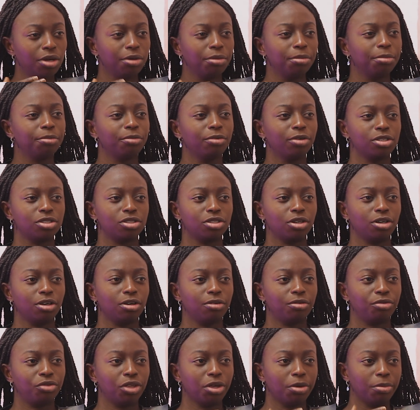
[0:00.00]

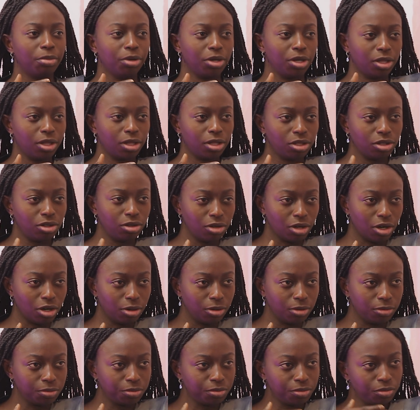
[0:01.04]
reserved a bit, you
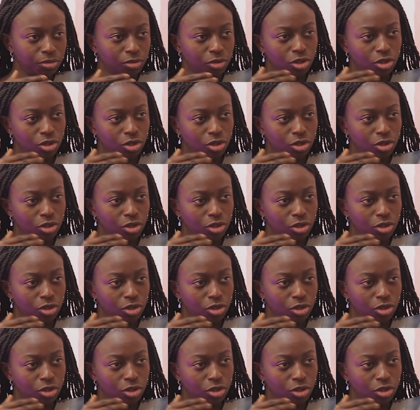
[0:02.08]
know. Mm-hmm.